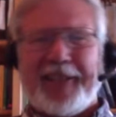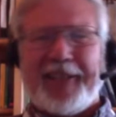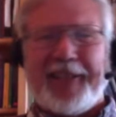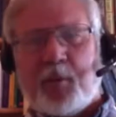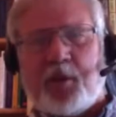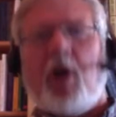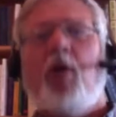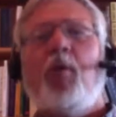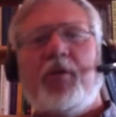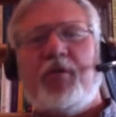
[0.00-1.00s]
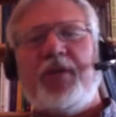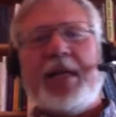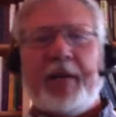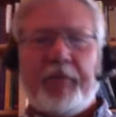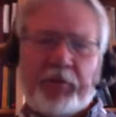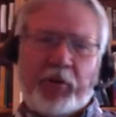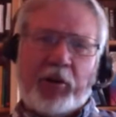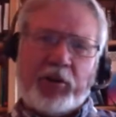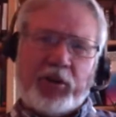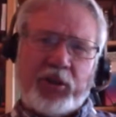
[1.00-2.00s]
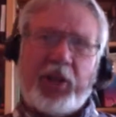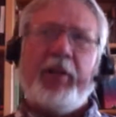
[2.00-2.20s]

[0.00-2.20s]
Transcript: team was always feeding false